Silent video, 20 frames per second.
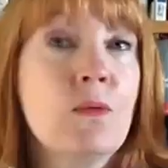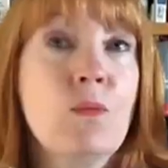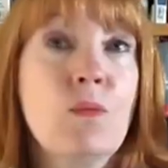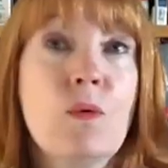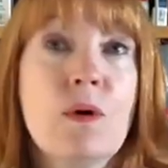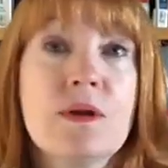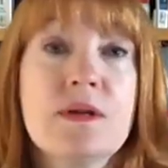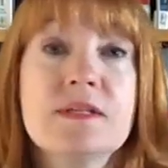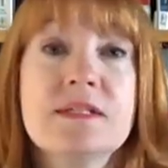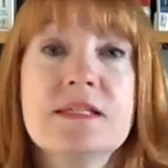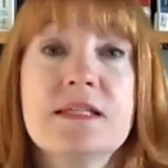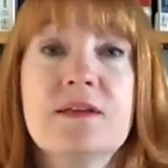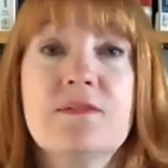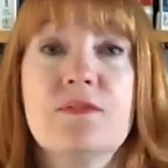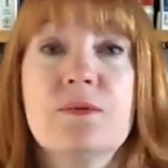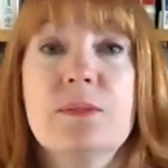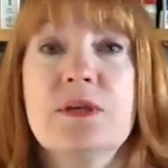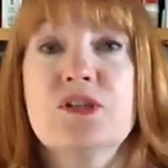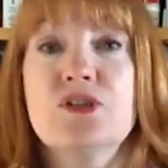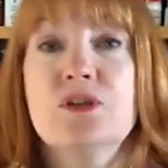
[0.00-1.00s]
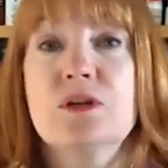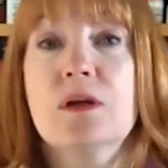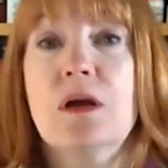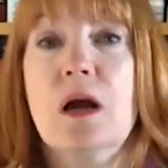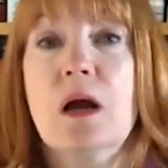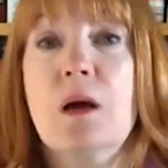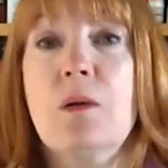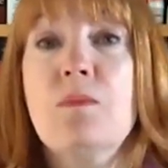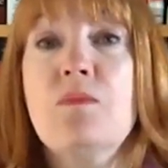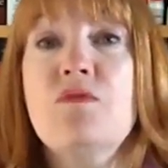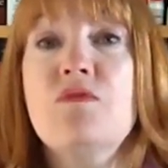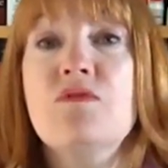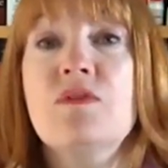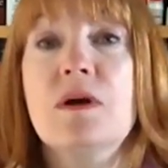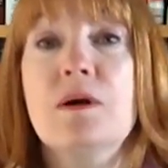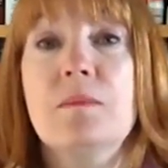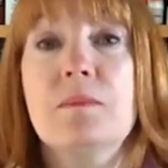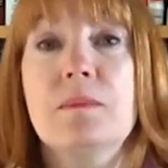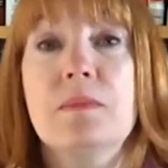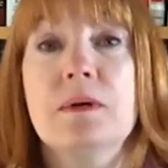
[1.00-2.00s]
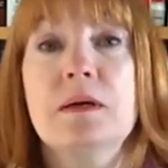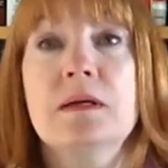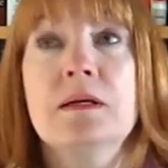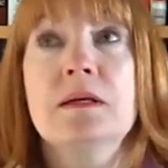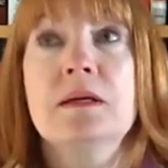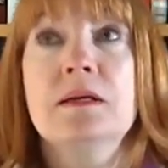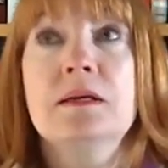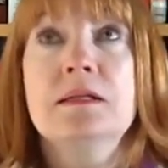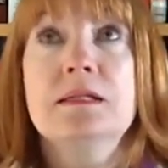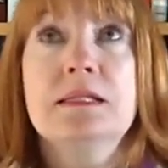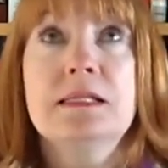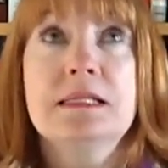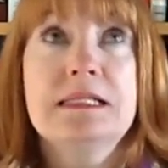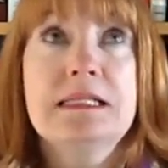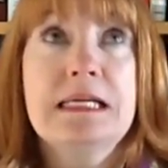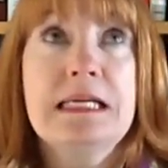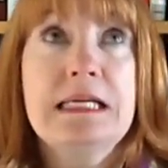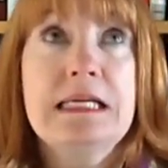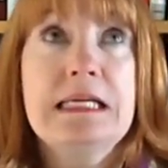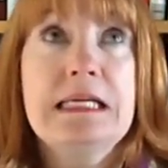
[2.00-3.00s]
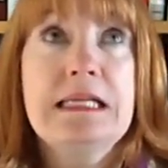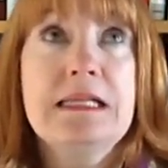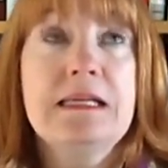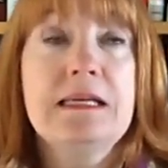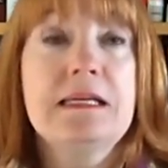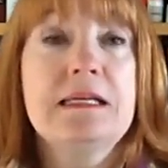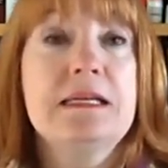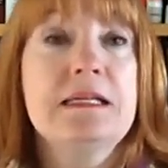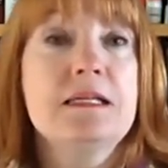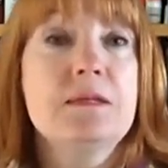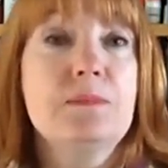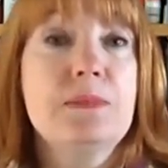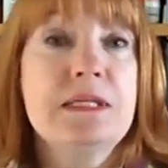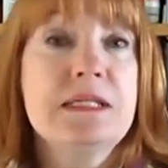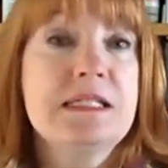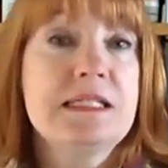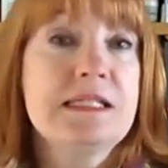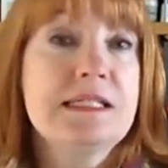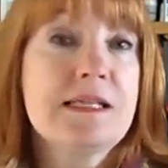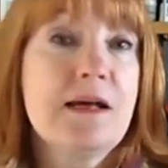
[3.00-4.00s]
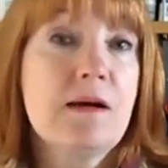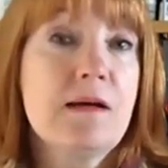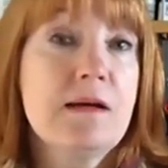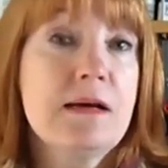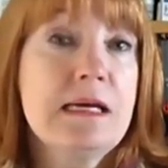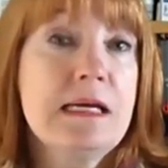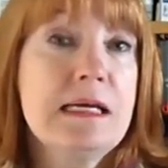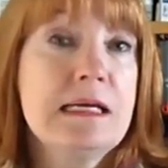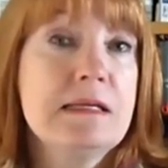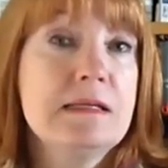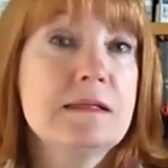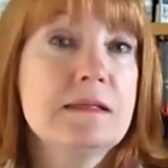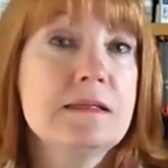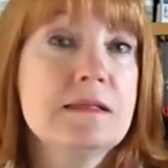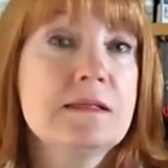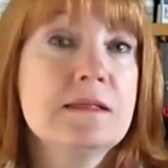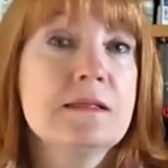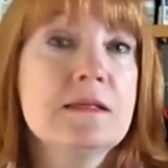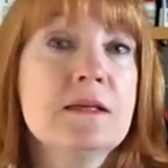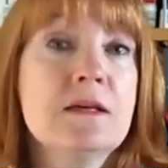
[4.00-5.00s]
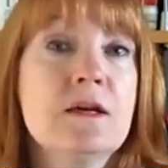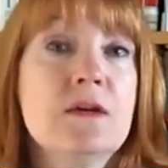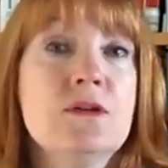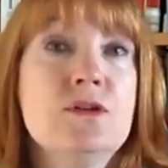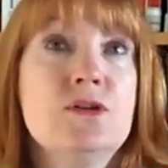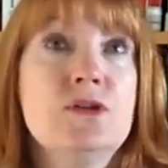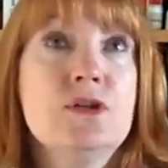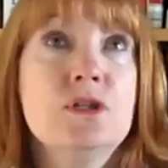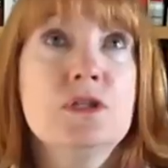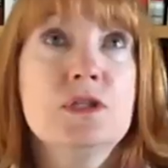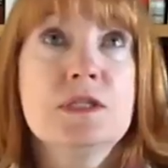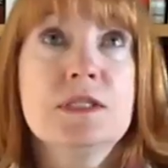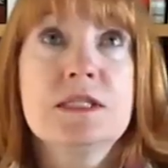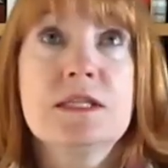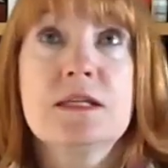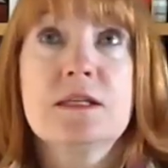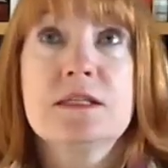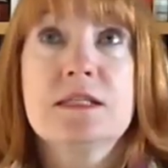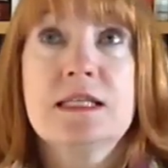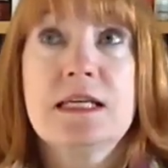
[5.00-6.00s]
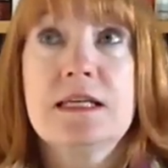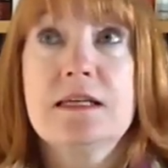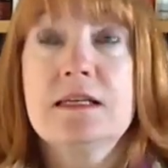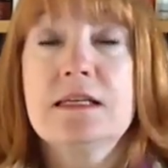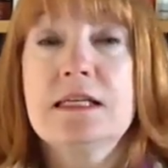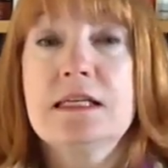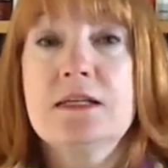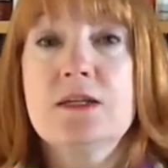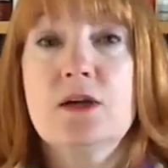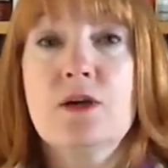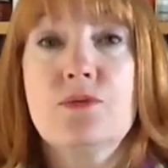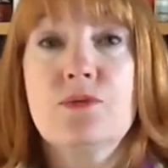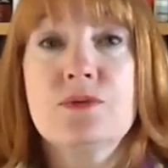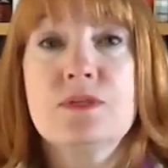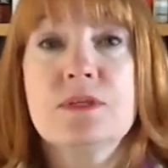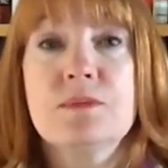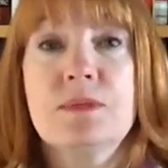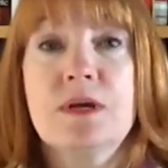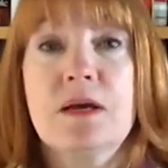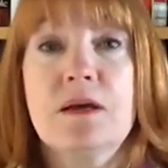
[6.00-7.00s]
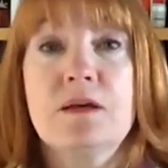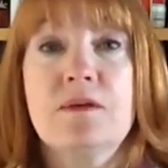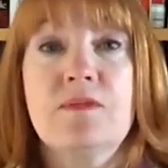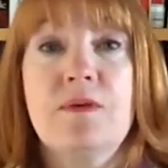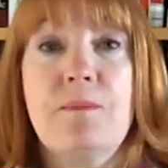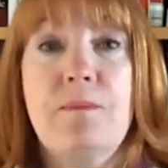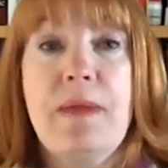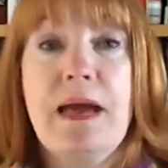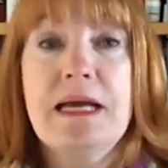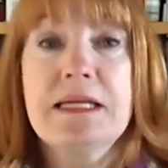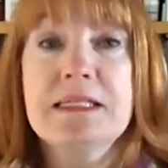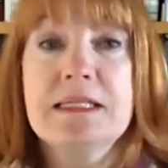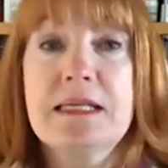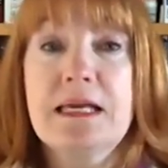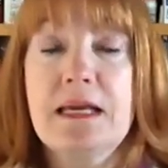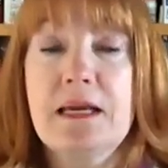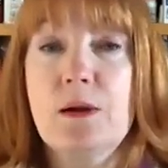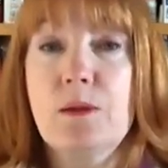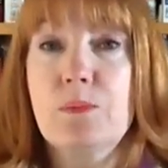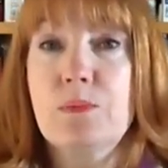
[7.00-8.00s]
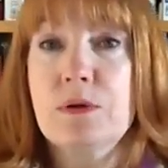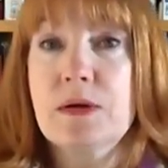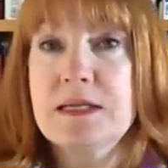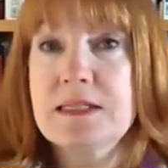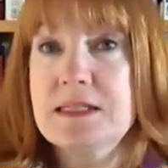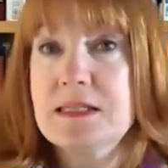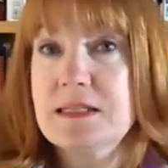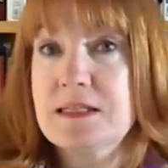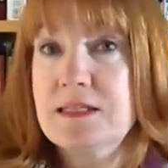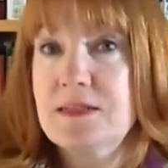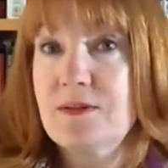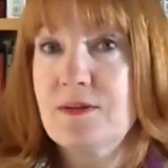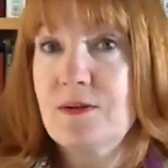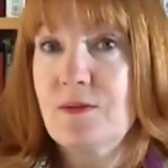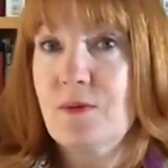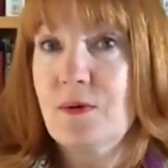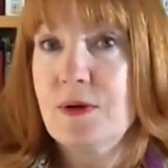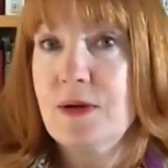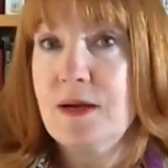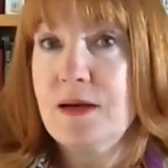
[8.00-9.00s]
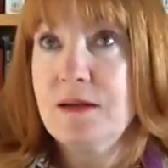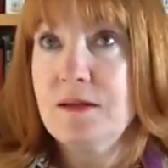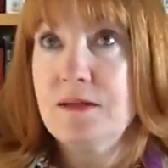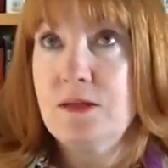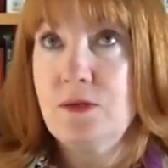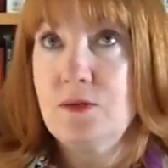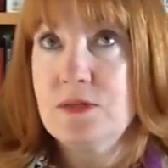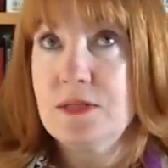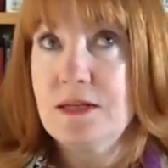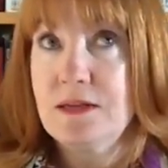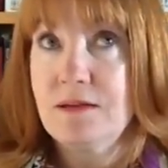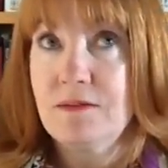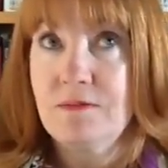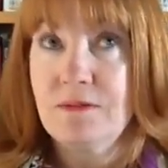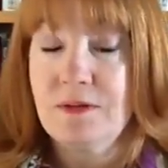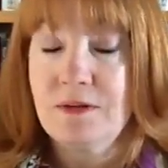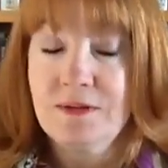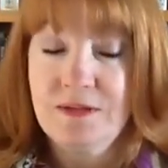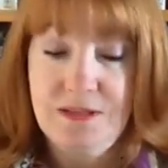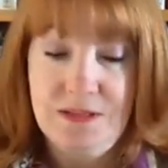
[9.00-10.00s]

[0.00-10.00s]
Where does the information come from? Does anything need to be signed? Does the data need to go through some kind of a masking process so that we're not using,